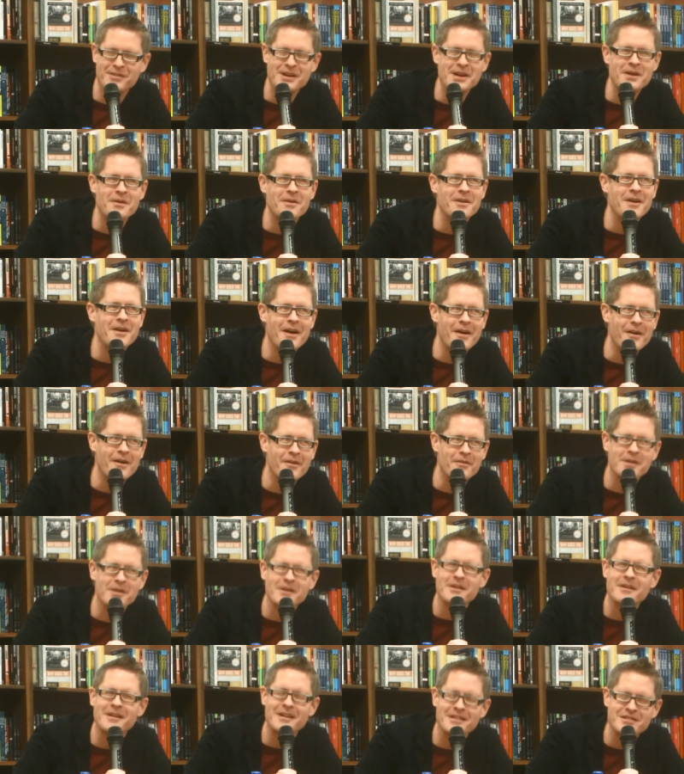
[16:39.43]
we don't know.
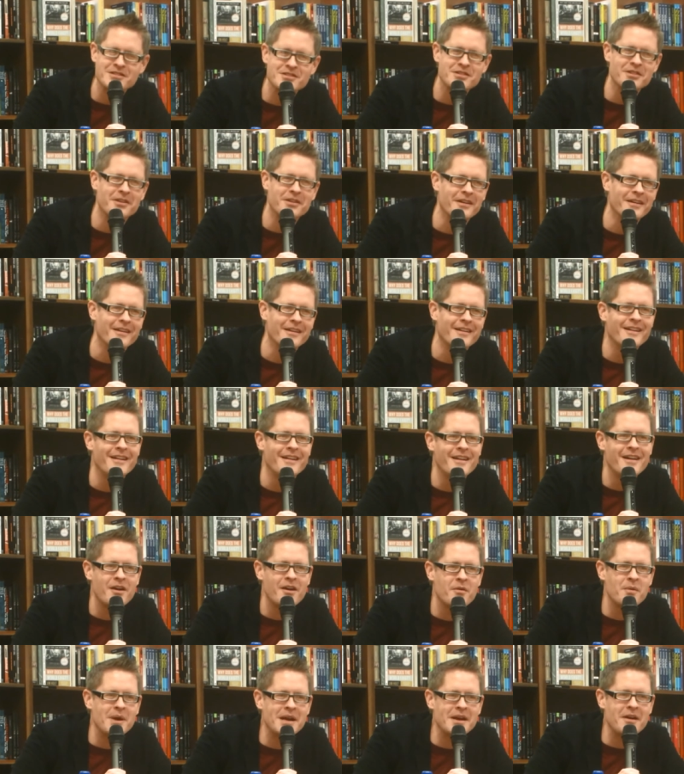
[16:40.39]
We're not sure.
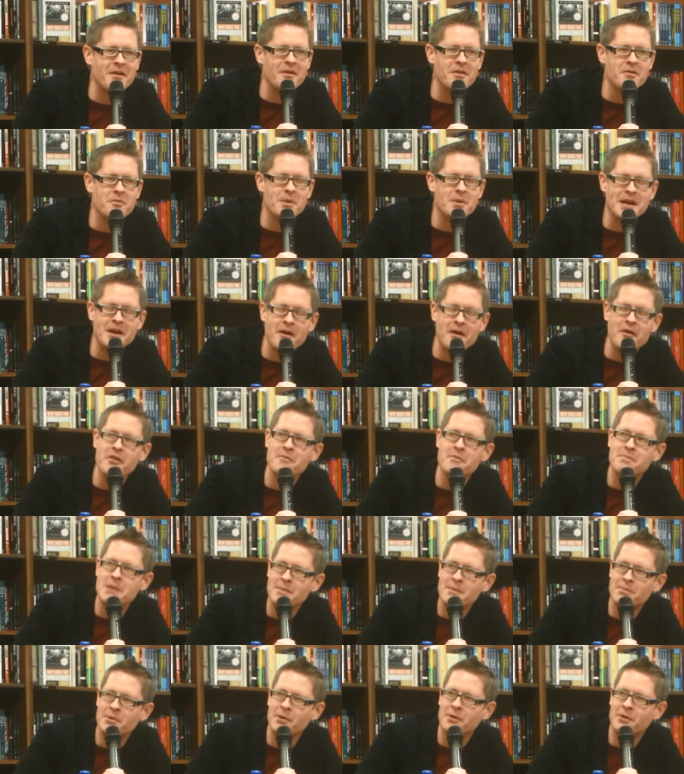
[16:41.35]
We know we know the
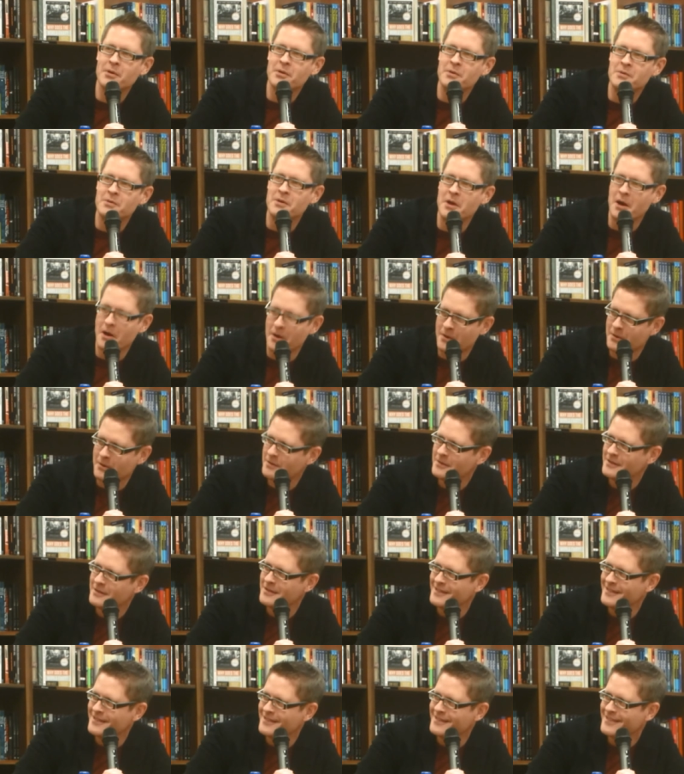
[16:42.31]
people who know.
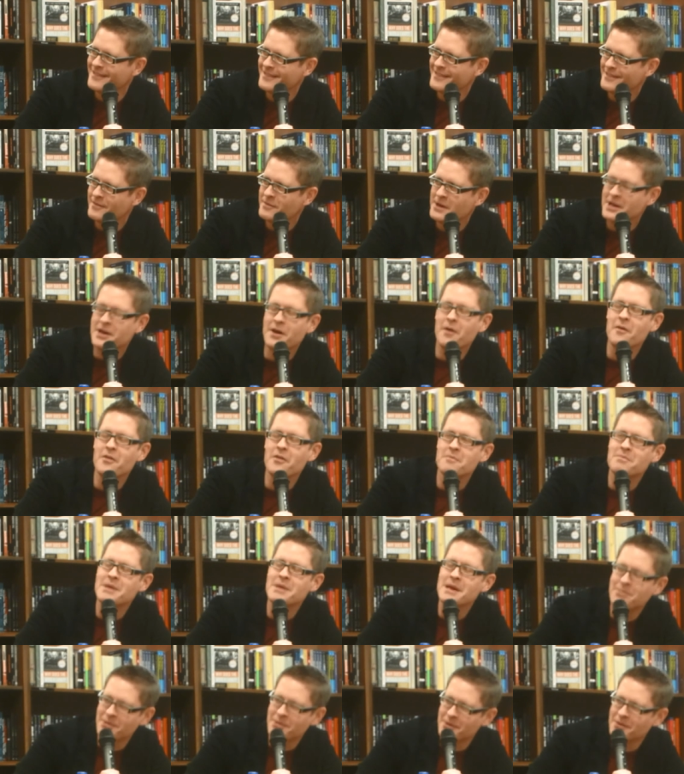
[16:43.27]
We know the
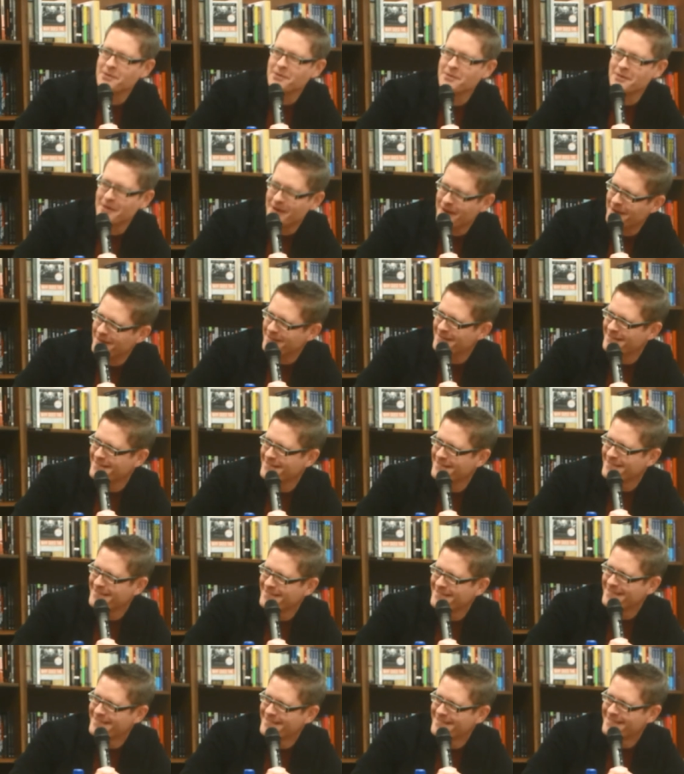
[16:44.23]
people who know. I
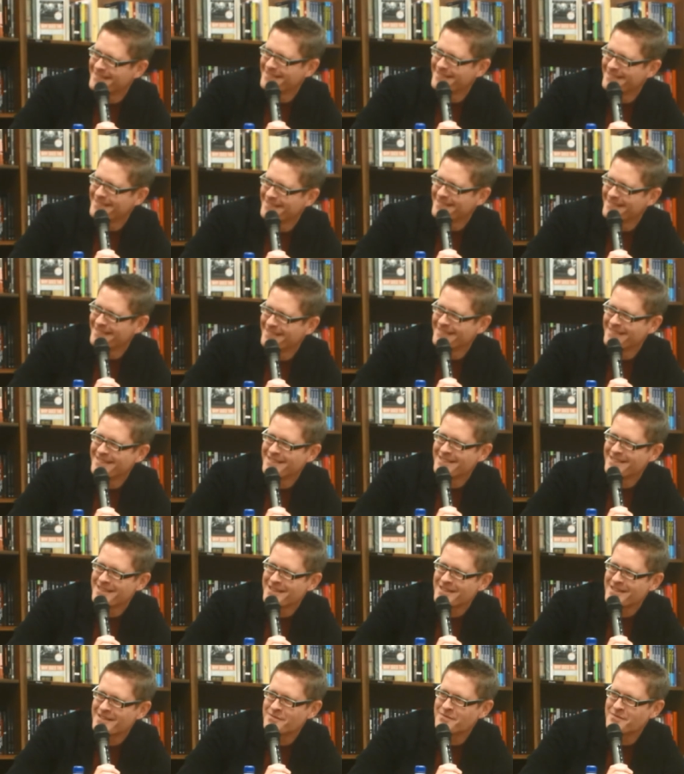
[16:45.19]
don't know that they know yet.
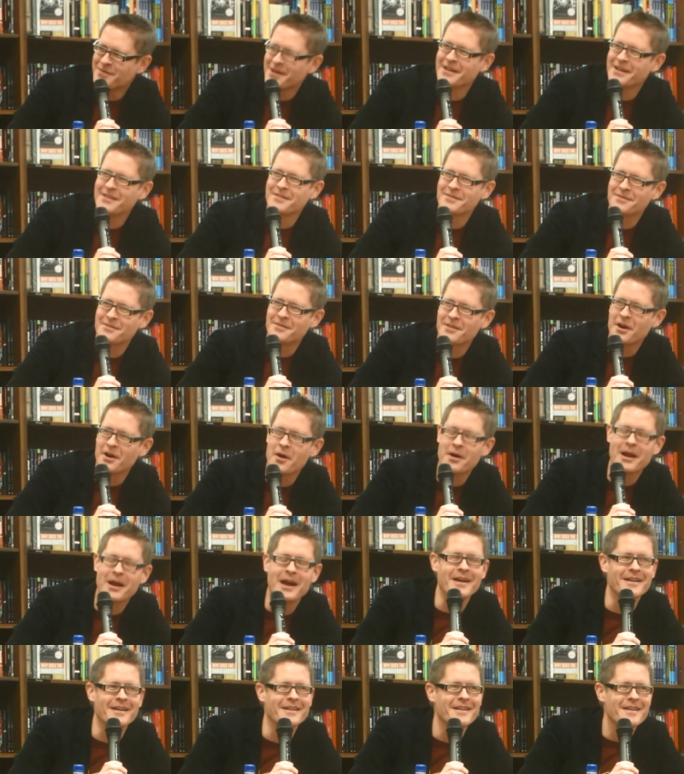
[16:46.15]
But
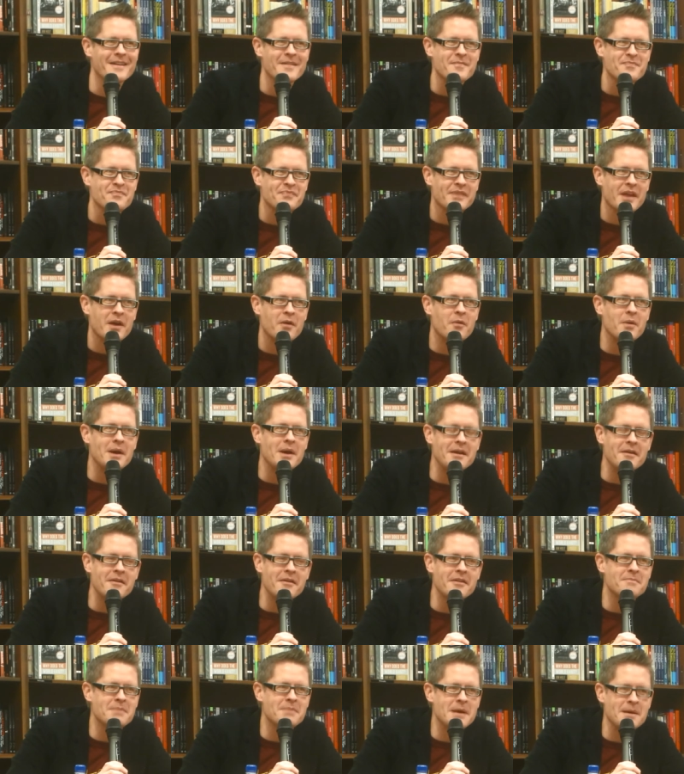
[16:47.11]
okay, we
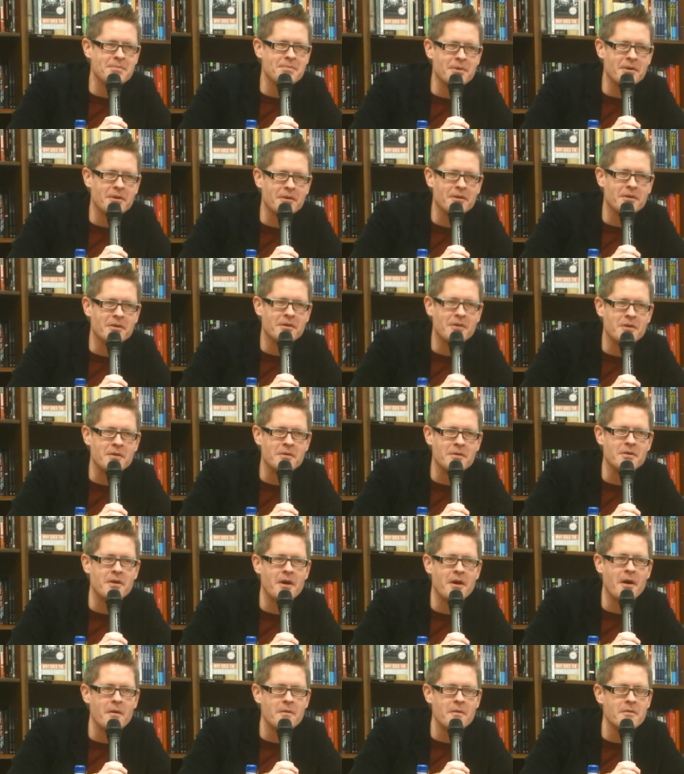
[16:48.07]
know the people who
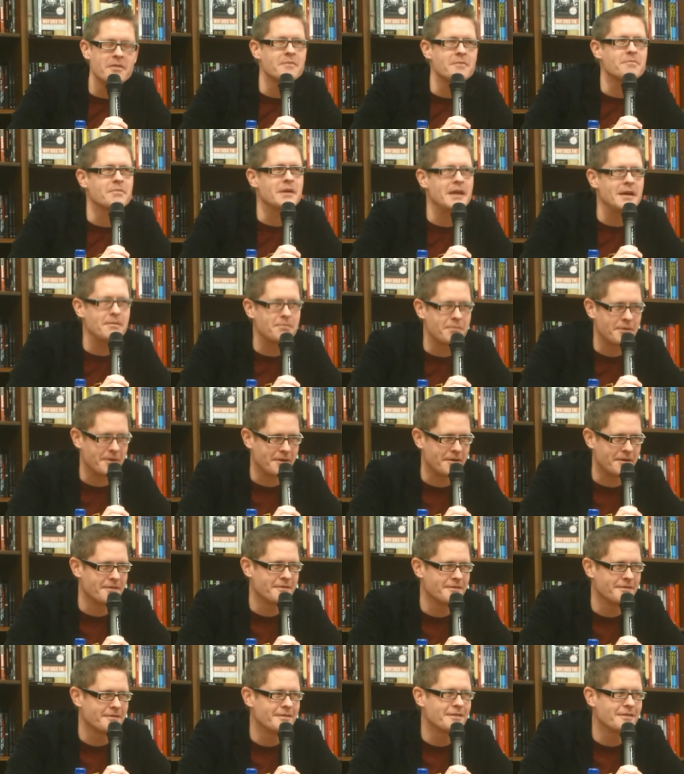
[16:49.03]
know the people
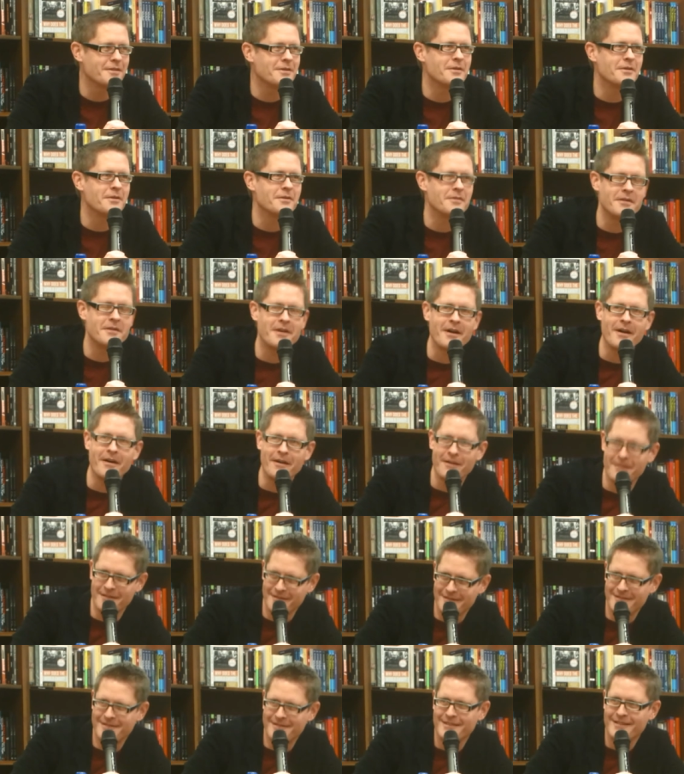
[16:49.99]
who
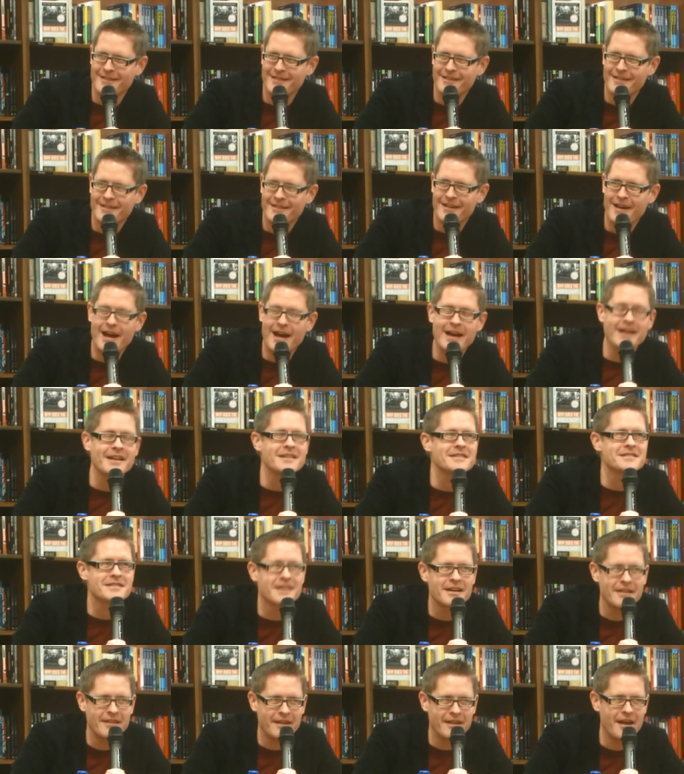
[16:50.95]
know. I can
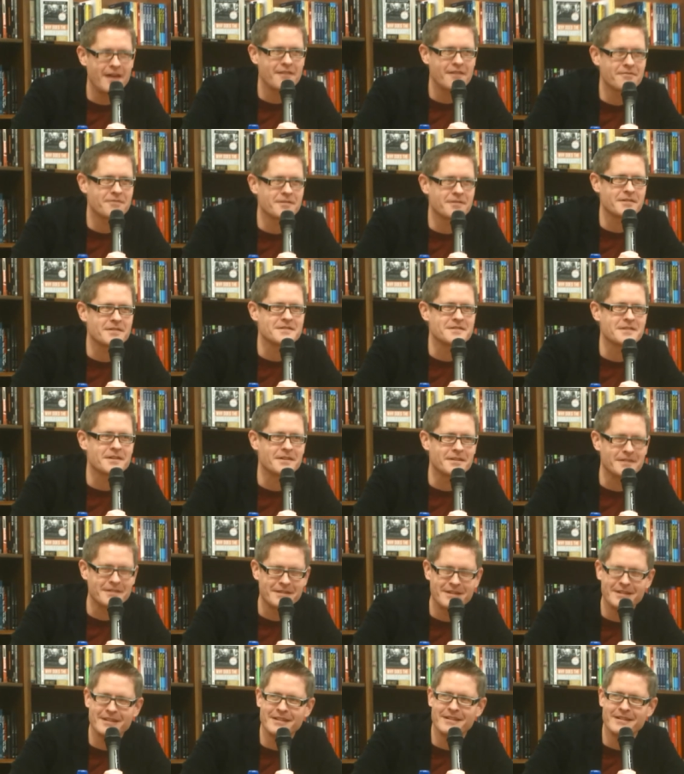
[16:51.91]
say that for
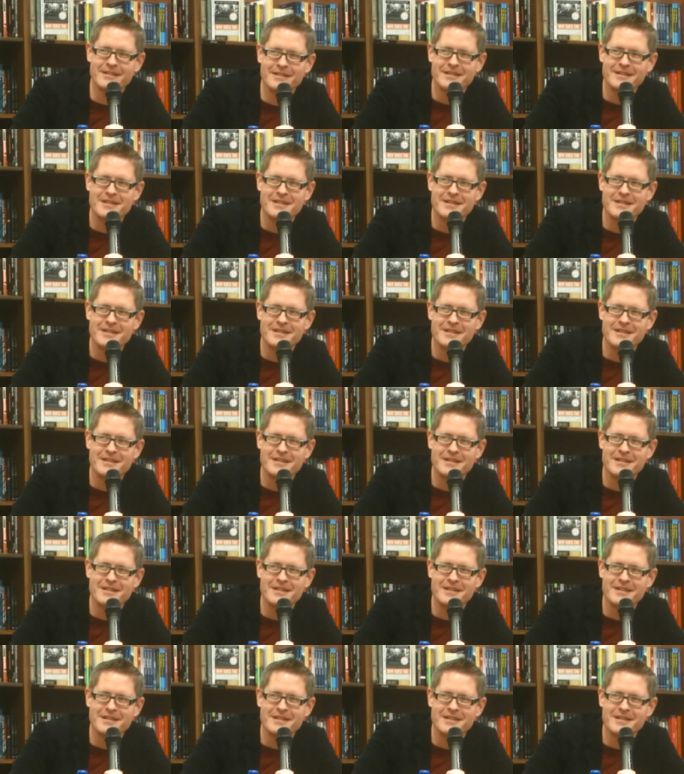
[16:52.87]
certainty.